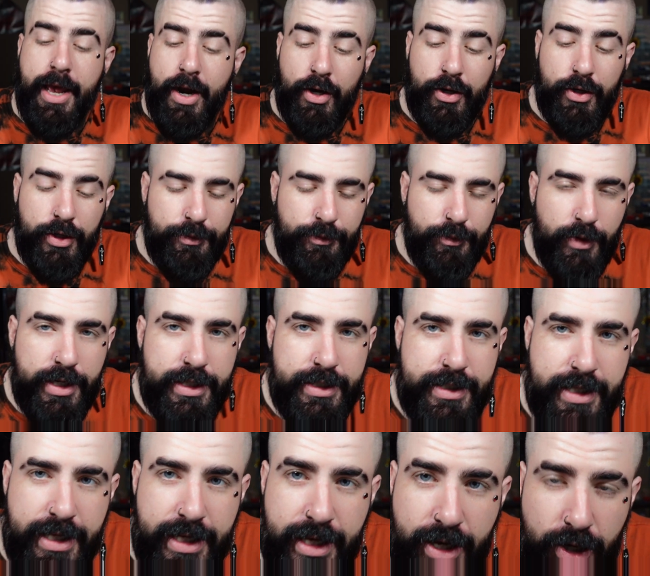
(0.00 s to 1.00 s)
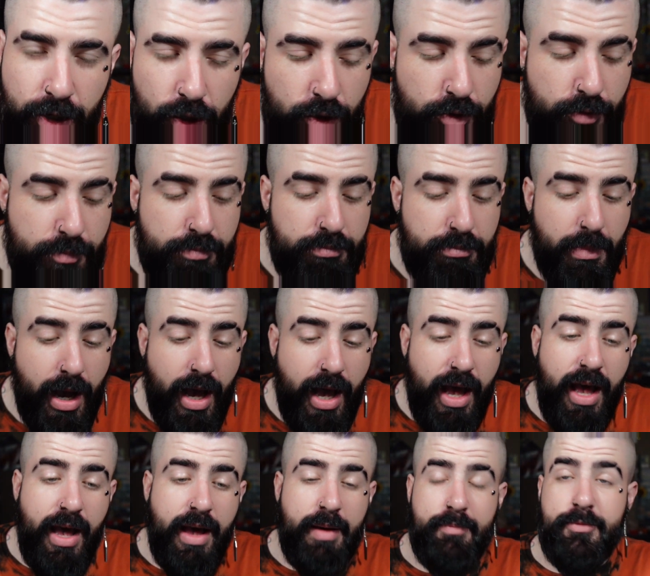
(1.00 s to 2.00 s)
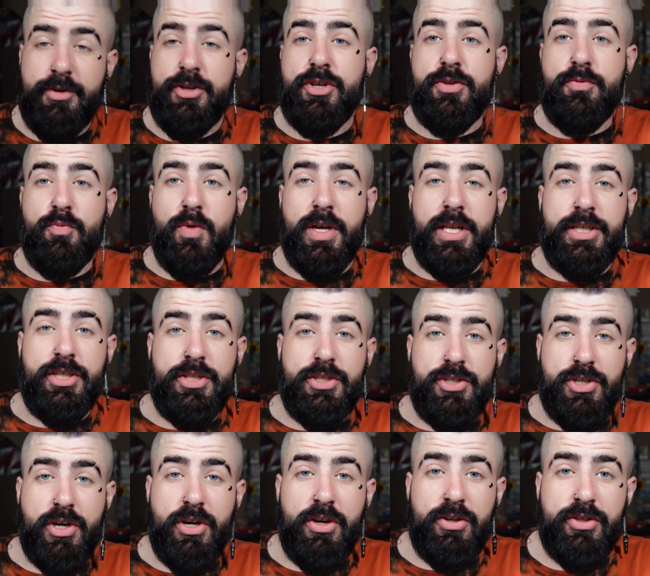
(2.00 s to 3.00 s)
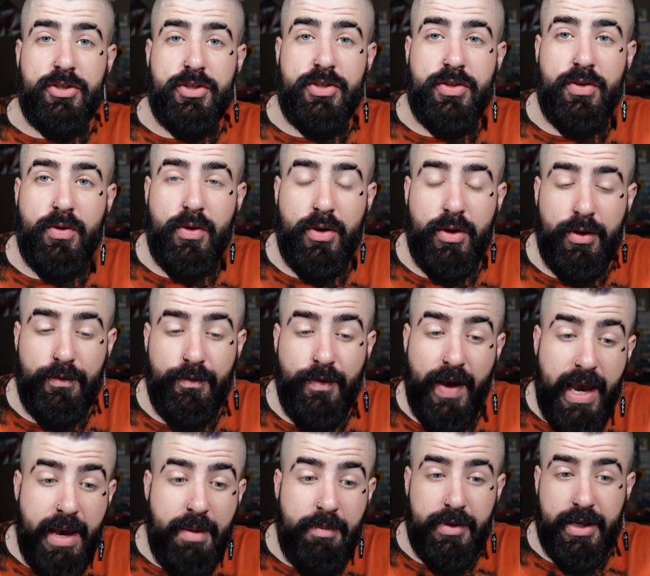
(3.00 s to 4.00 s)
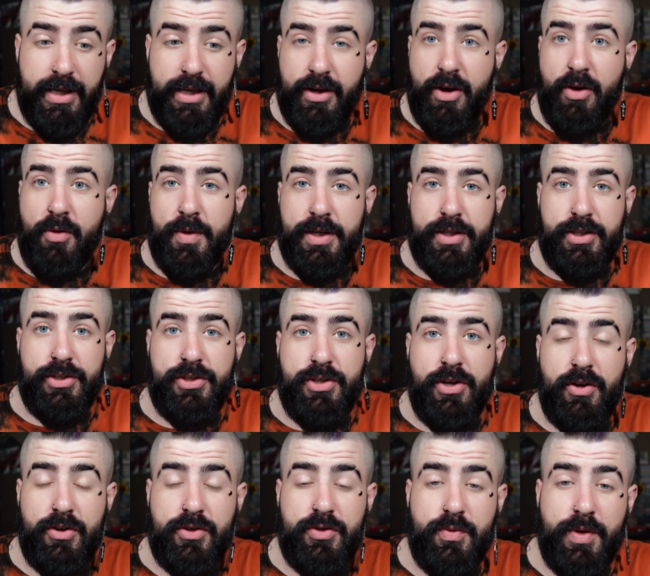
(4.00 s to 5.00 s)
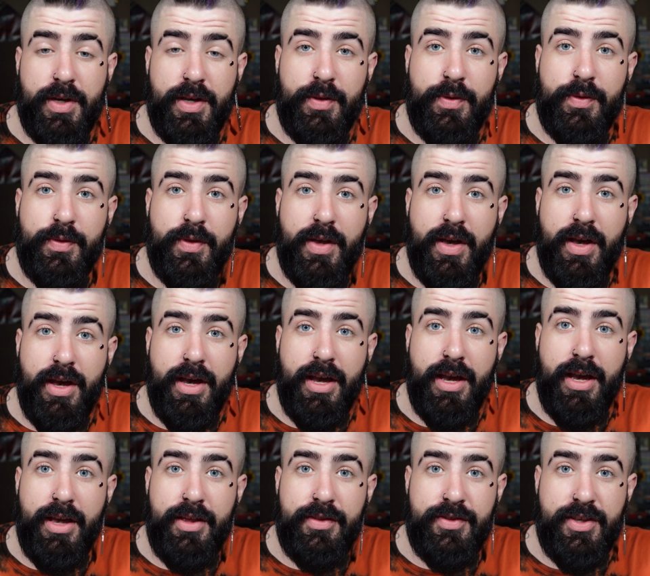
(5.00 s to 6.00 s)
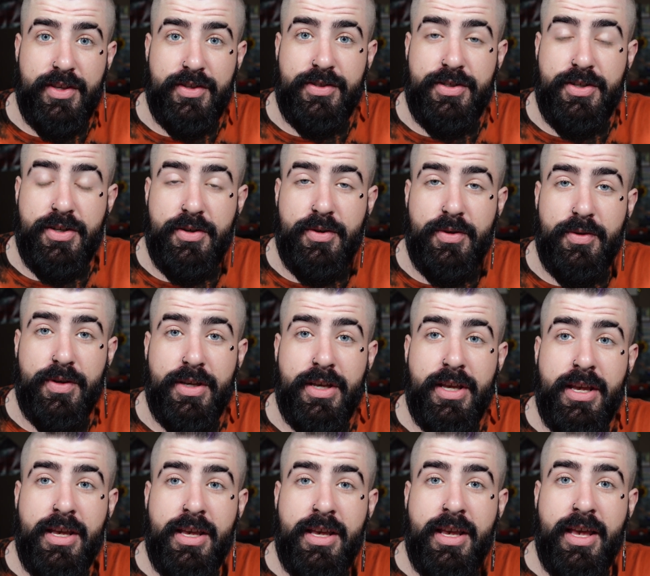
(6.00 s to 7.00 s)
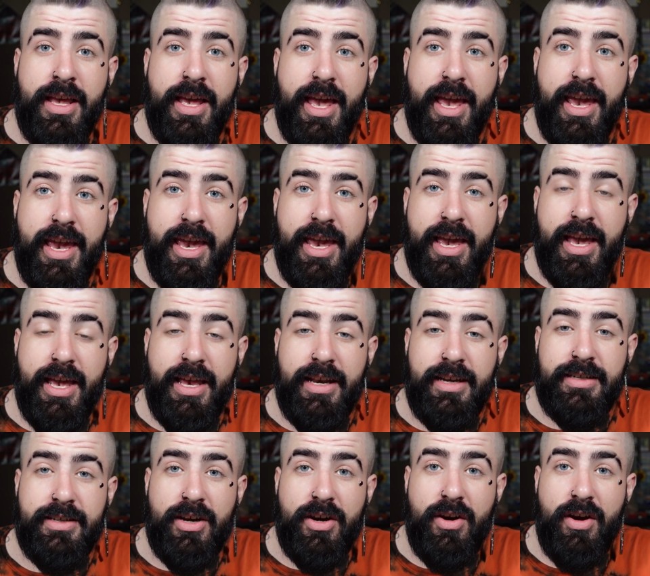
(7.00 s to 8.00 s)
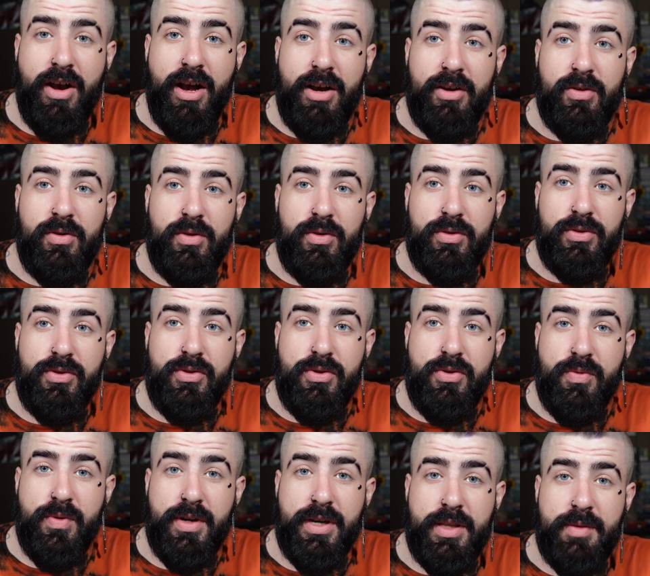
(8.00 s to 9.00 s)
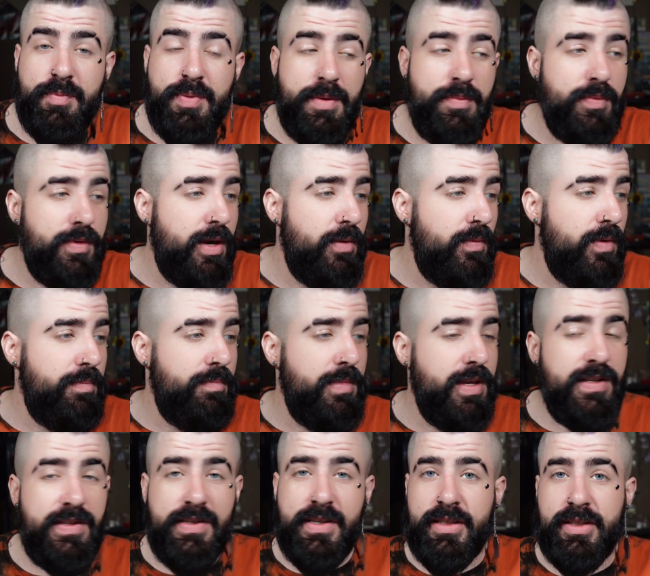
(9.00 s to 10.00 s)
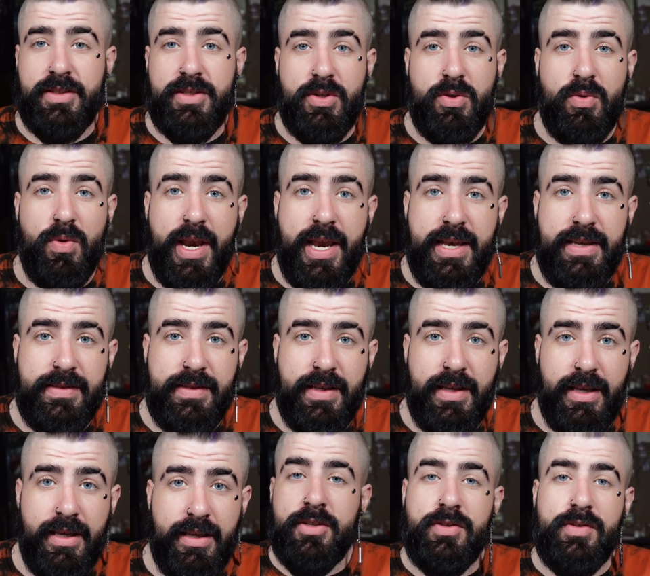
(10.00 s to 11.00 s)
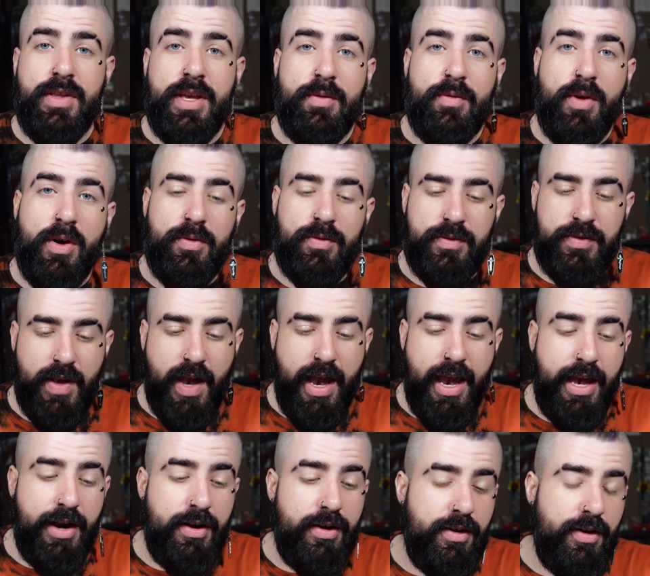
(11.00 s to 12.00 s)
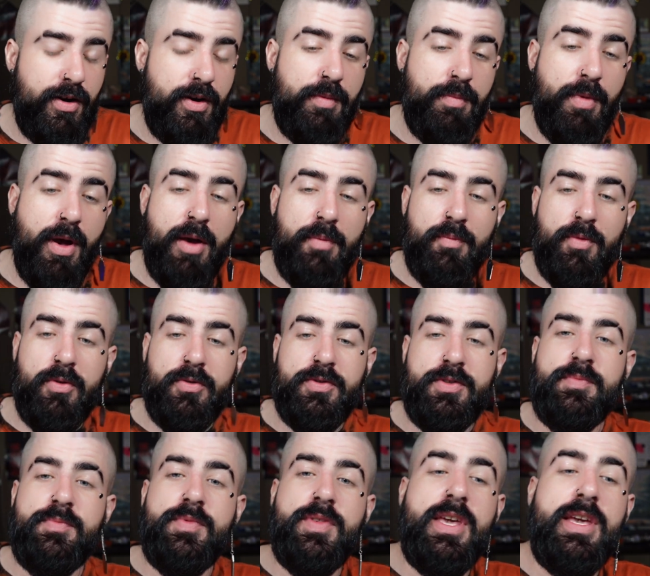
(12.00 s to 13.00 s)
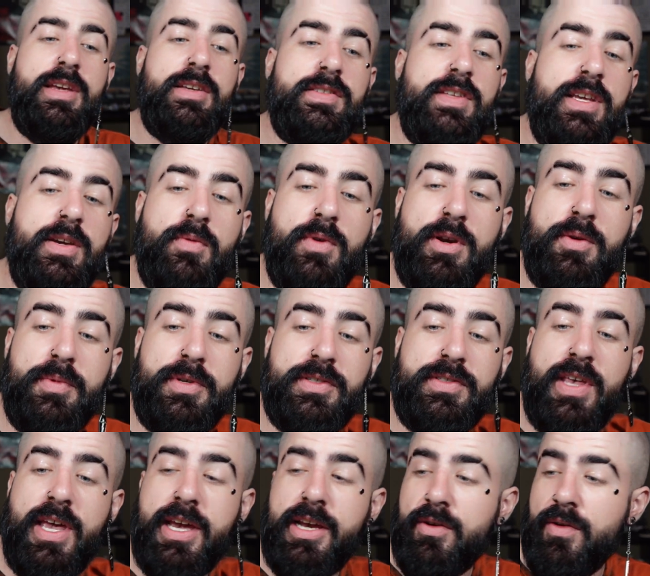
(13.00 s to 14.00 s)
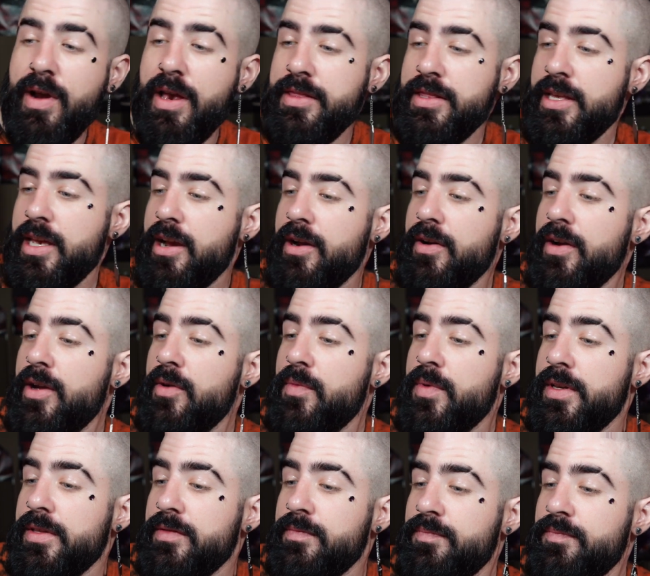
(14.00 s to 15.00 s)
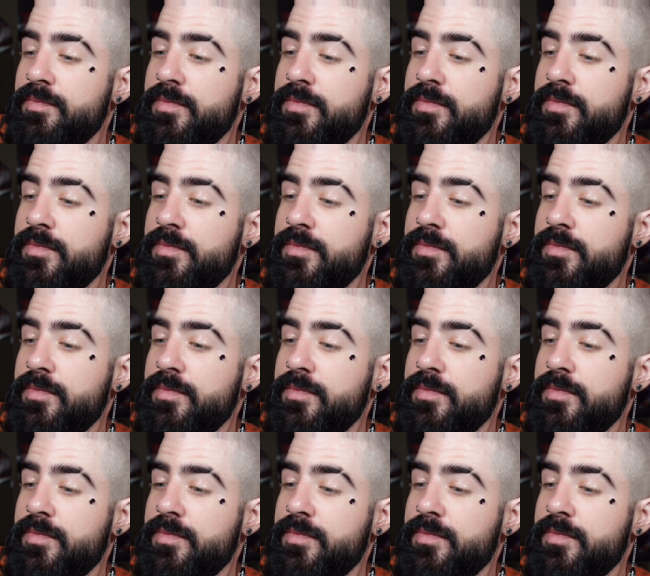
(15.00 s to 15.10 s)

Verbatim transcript: And our good friend Tia, her mom went to church, or her family, you know, went to church with uh, this dude and her uncle knew one of the people that went missing. It's crazy. So they wrote, I had her, her mom wrote some things like what it was like around the area when